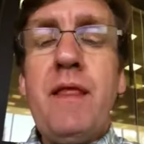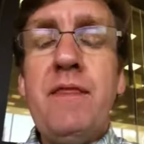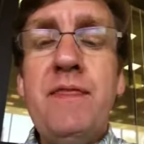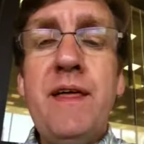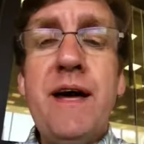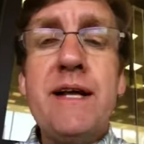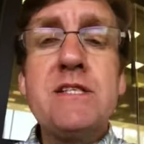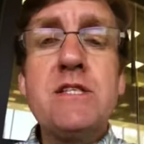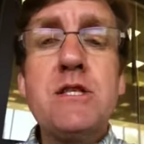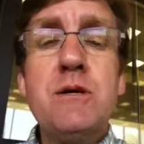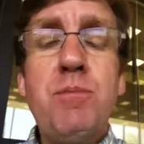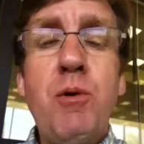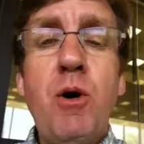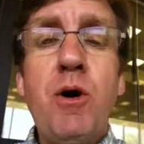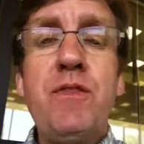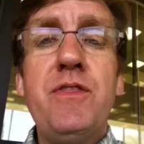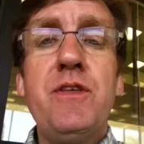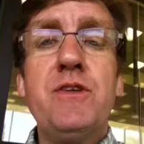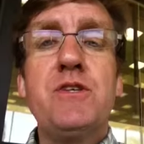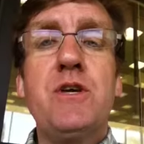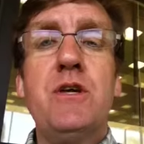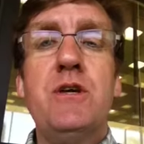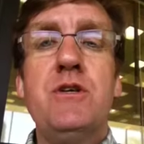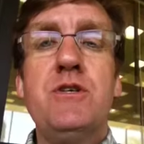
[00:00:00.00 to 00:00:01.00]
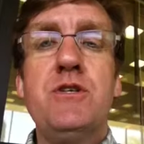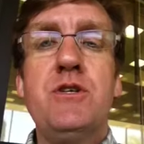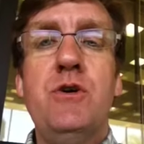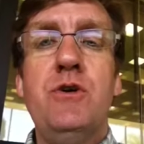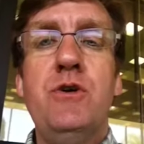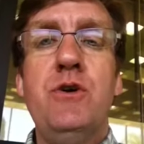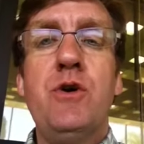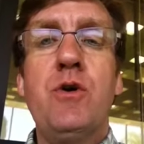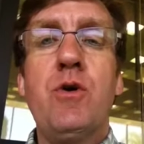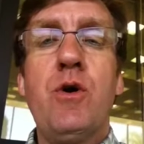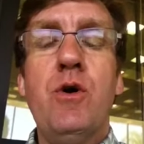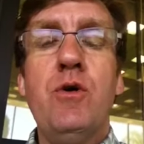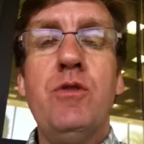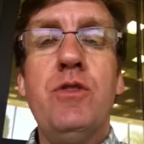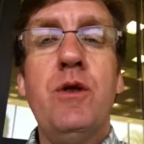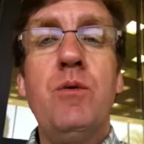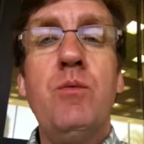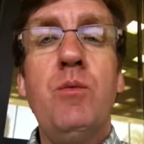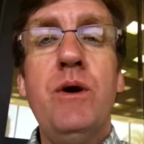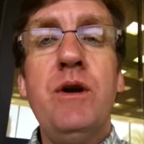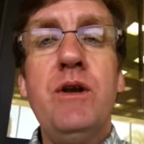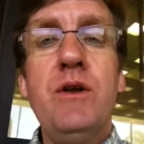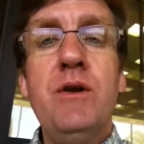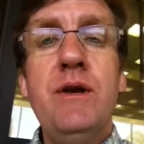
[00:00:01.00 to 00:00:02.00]
That's the part that's going to show your growth,
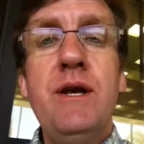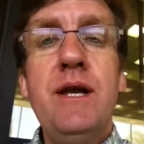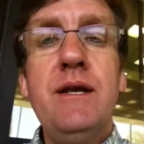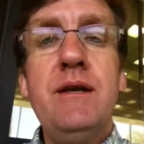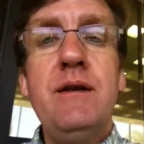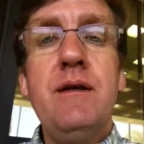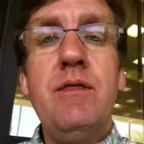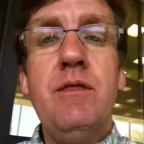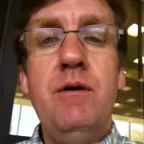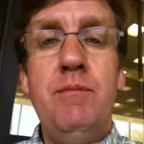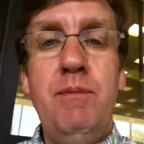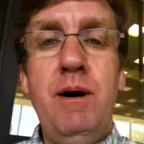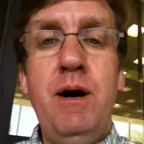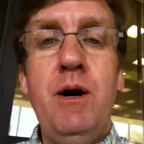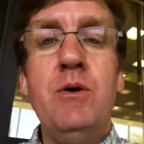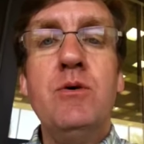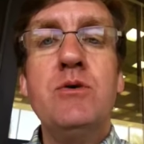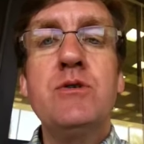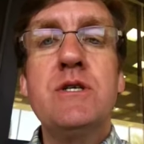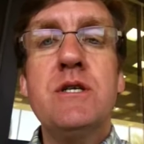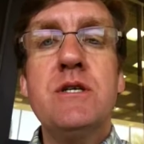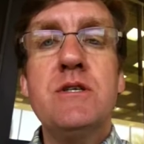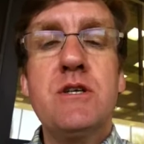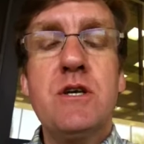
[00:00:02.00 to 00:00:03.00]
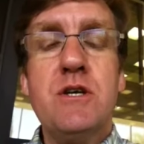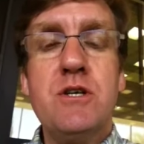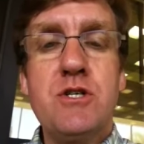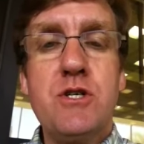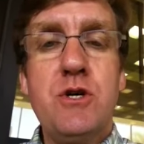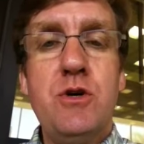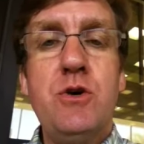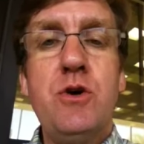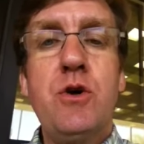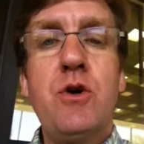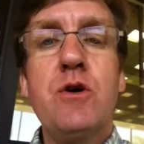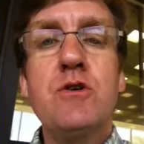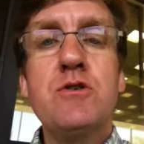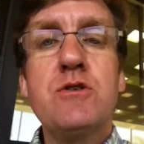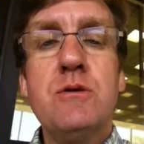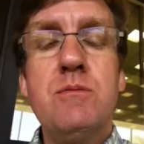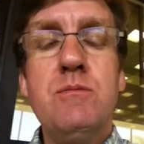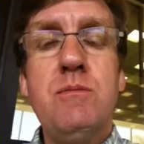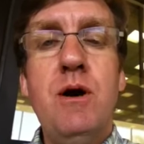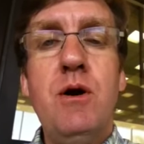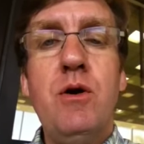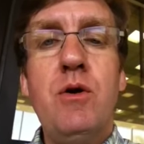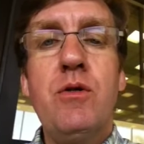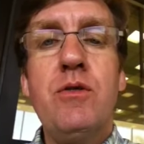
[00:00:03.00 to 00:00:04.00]
and what you need the most. It's going to show your growth
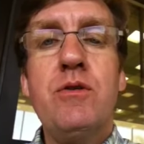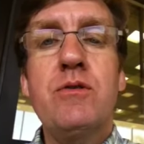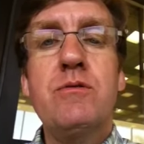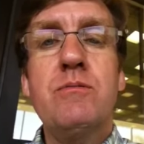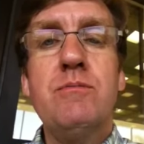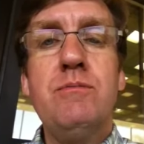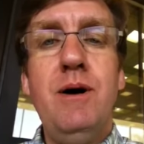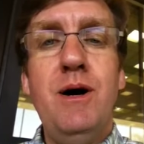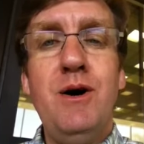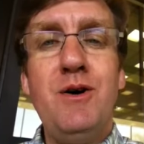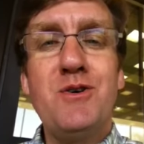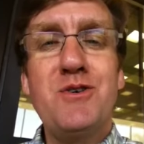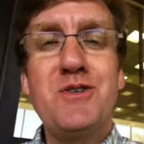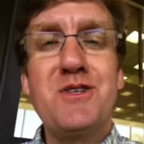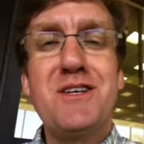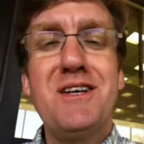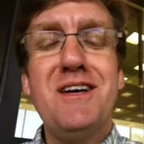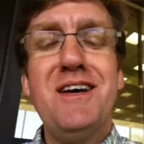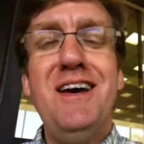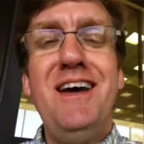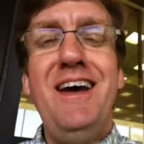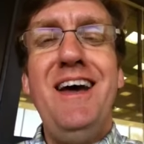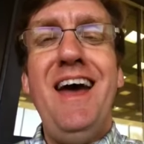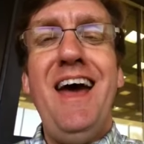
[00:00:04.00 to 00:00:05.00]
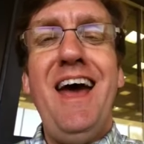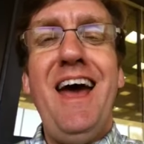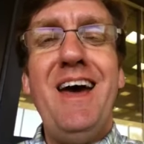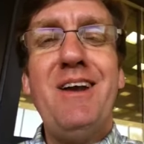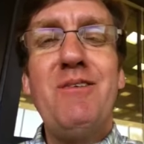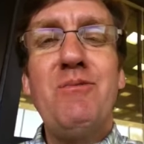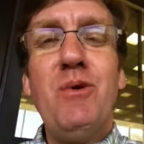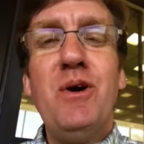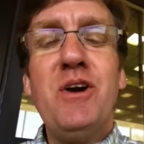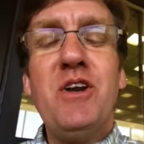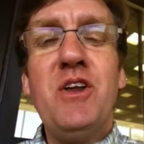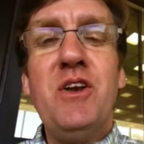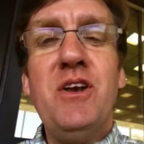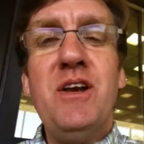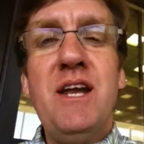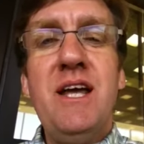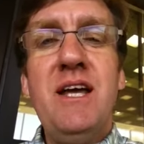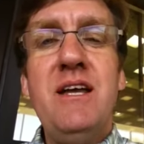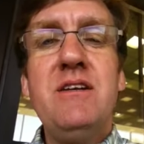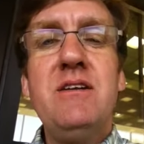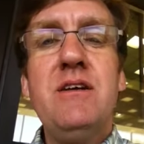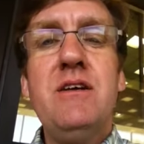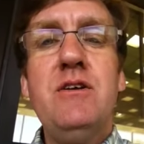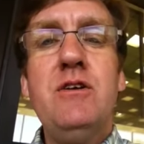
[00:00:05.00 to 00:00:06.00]
the most, and what you
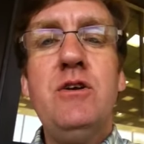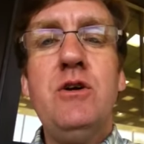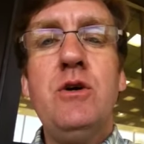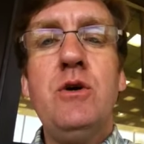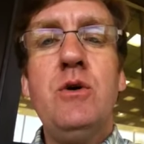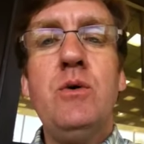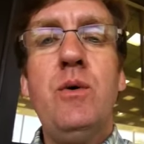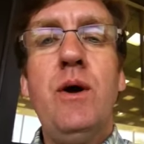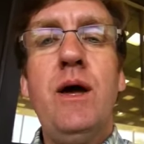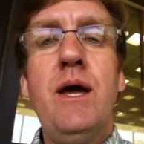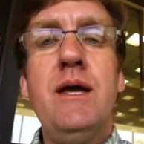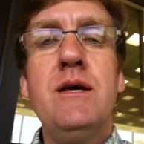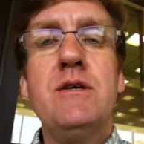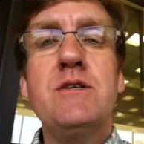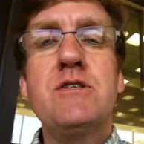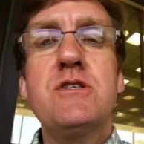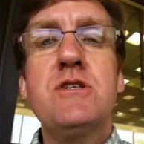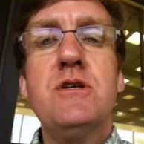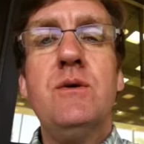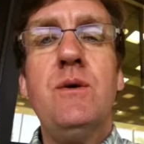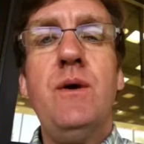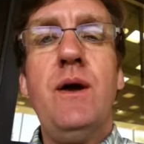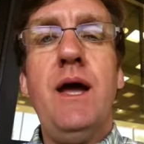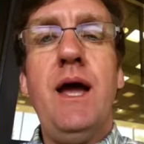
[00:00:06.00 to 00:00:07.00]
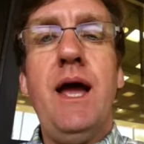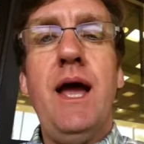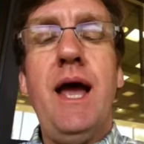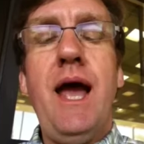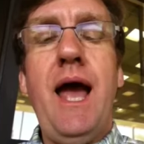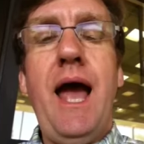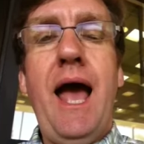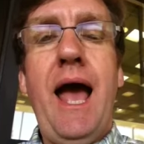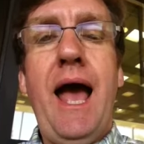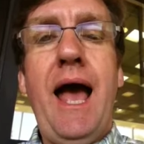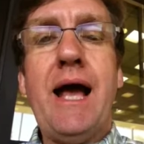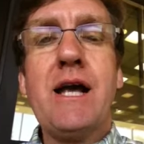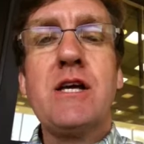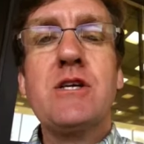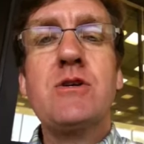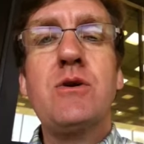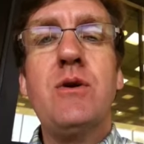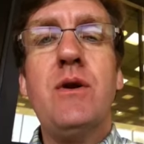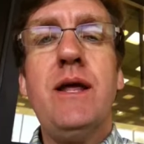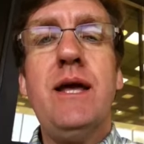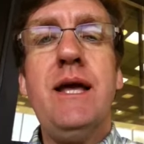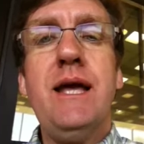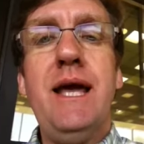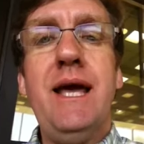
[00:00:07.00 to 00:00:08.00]
need to do is to
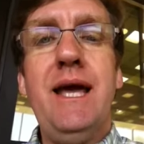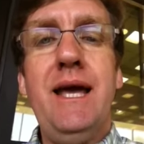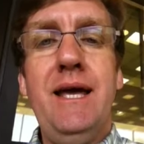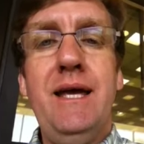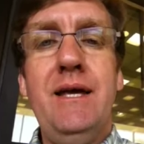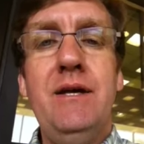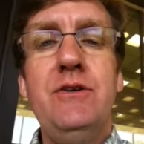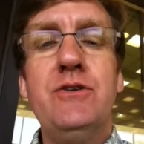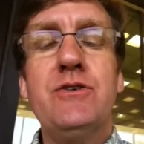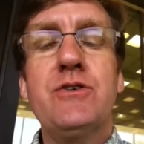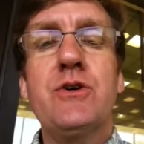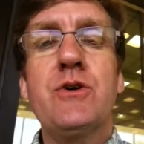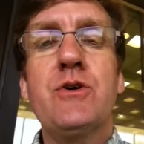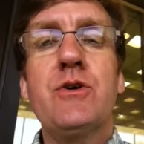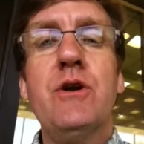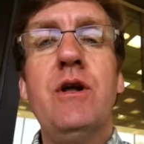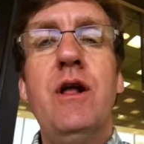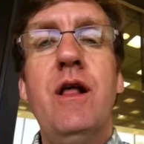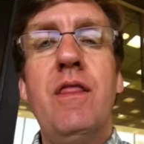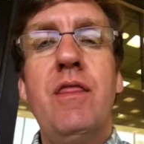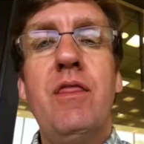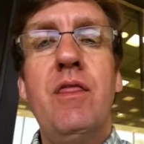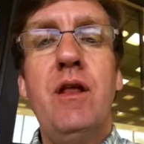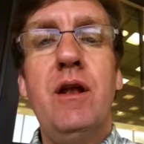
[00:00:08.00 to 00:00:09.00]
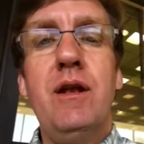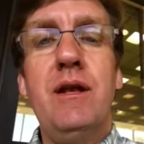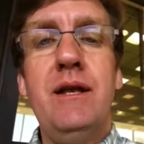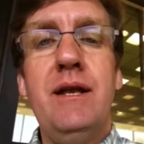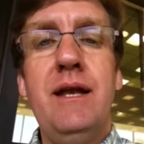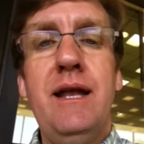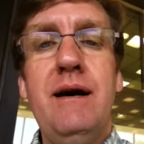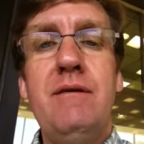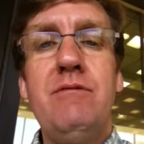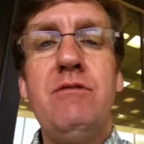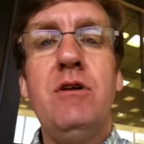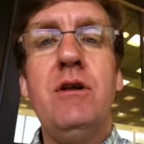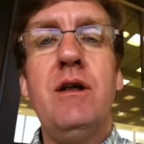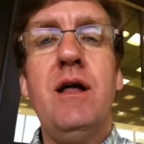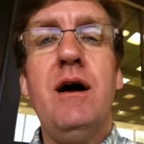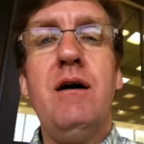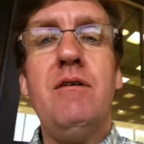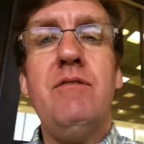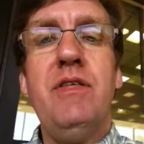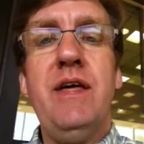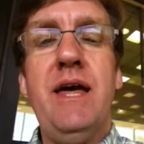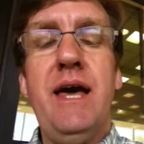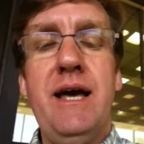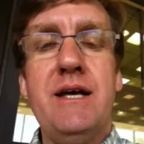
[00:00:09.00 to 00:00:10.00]
actually enter the level
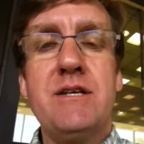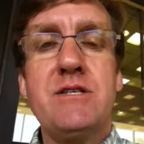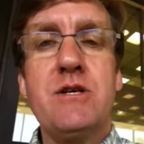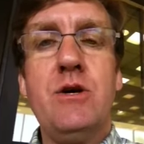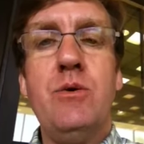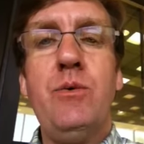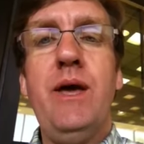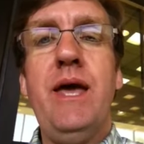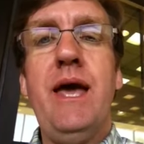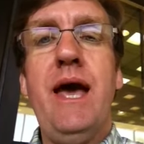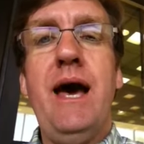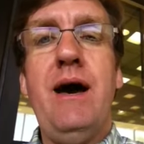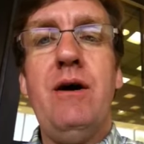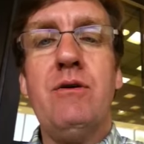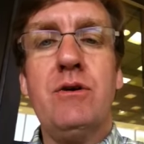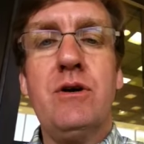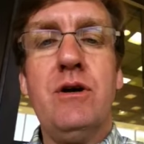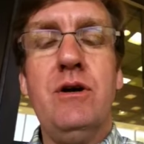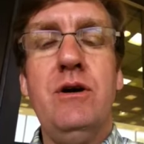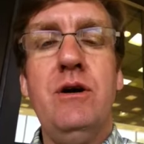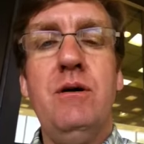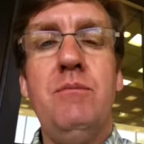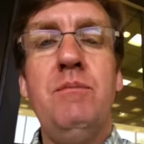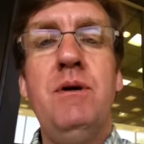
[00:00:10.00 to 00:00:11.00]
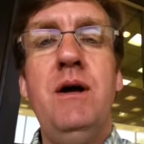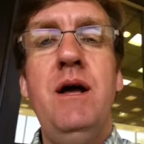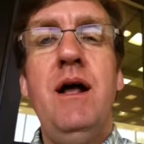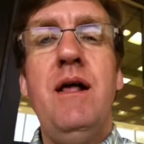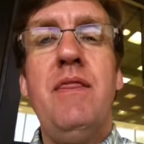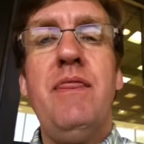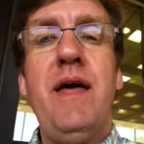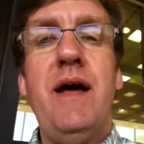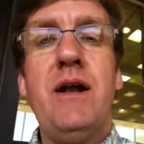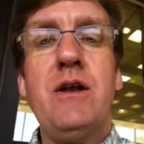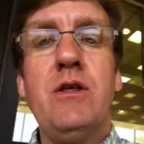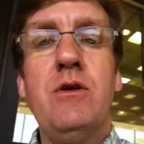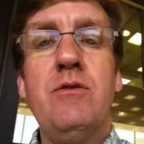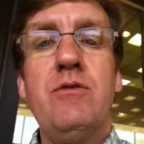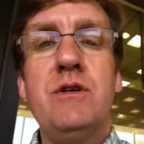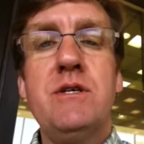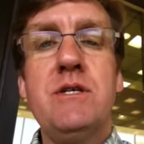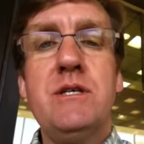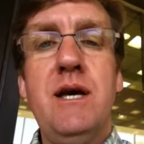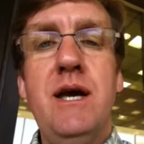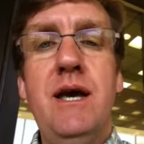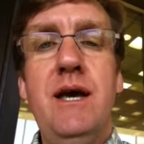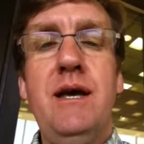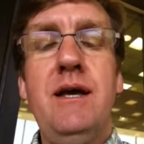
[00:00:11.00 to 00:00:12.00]
of the SOE outcome that you've
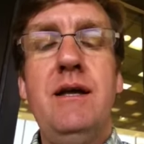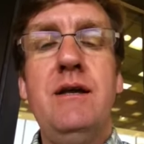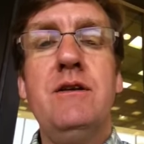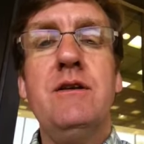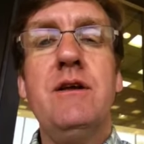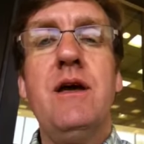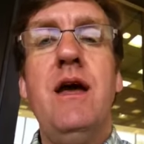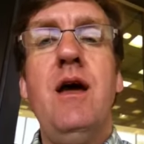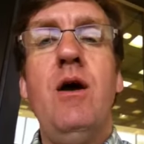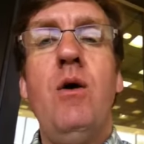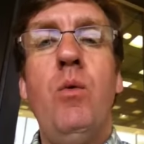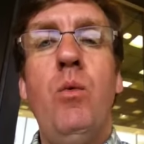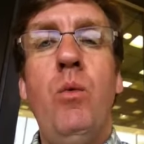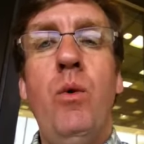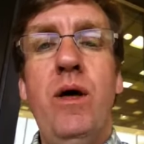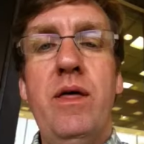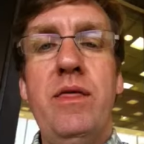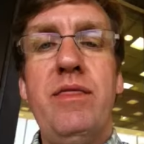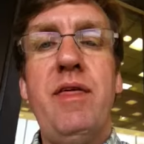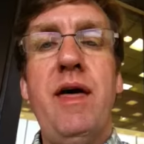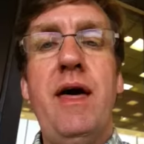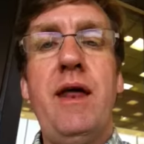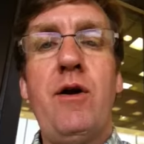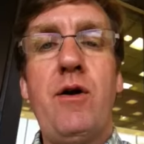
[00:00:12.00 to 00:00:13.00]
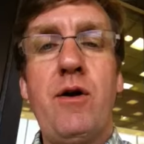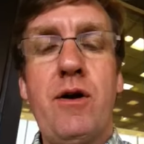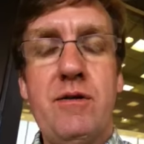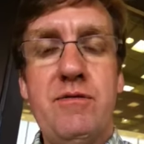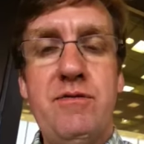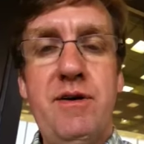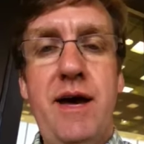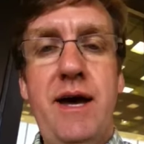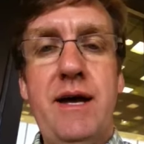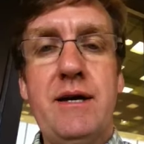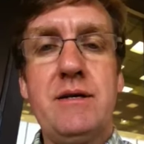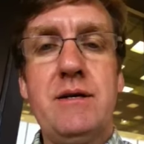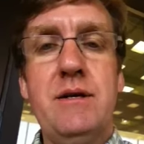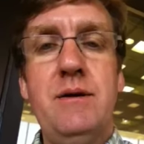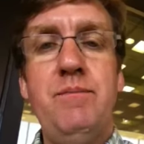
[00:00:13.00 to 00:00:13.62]
attained with that artifact.